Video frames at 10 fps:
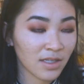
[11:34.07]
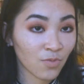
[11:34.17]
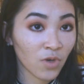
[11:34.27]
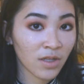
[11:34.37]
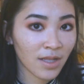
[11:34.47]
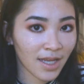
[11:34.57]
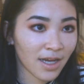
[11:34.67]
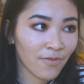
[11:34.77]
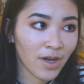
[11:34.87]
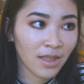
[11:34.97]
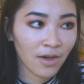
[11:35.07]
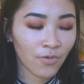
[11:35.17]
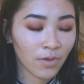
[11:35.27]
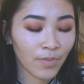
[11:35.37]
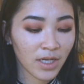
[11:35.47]
as one, like I read that
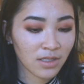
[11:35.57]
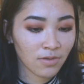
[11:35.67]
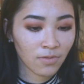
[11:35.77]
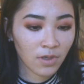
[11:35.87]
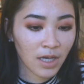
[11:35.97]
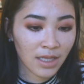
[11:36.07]
one person